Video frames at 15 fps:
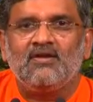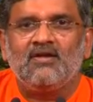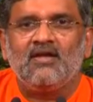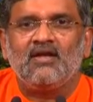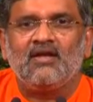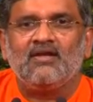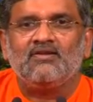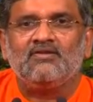
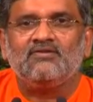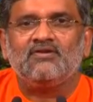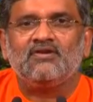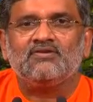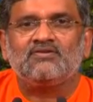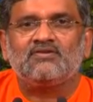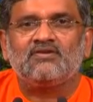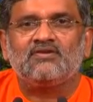and
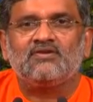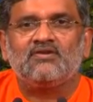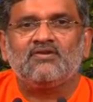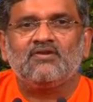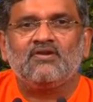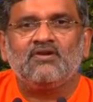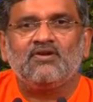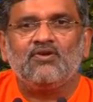just
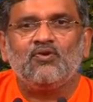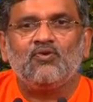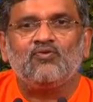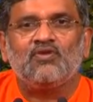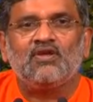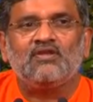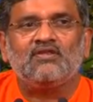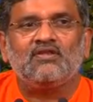
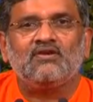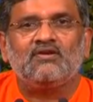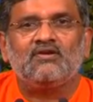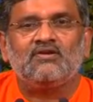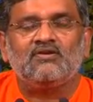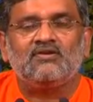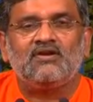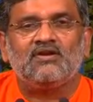using
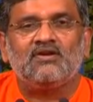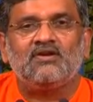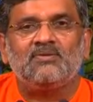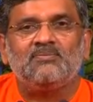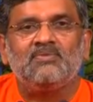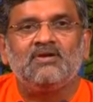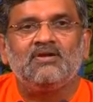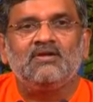the
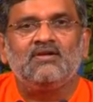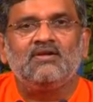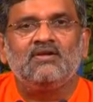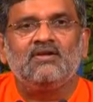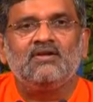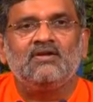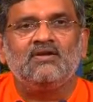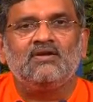term
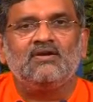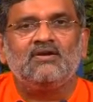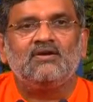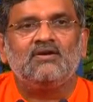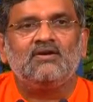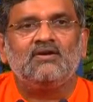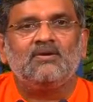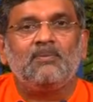
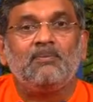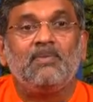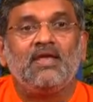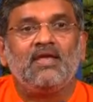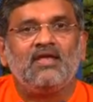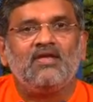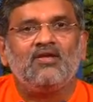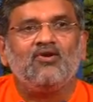
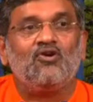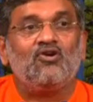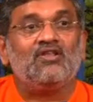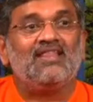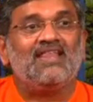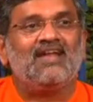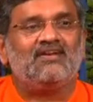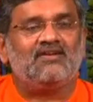me or
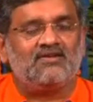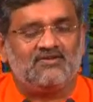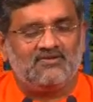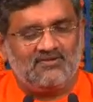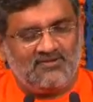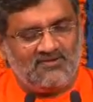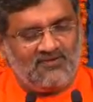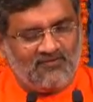let.
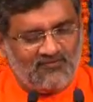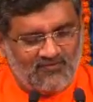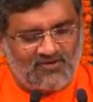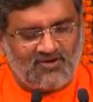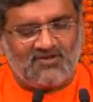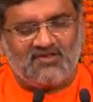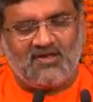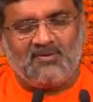For
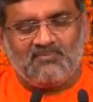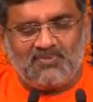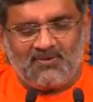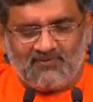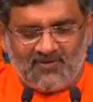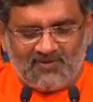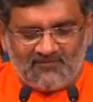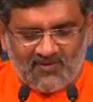
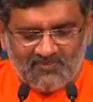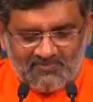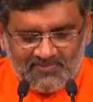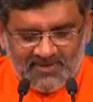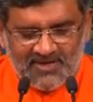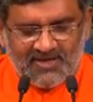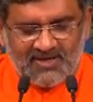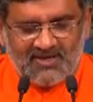example, when we
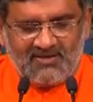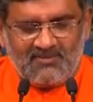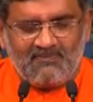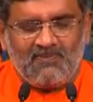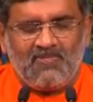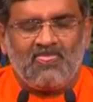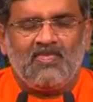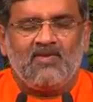pray,
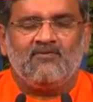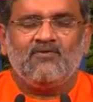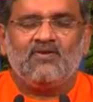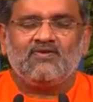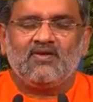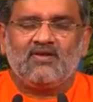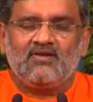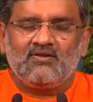we
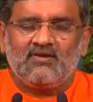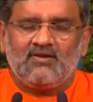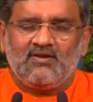say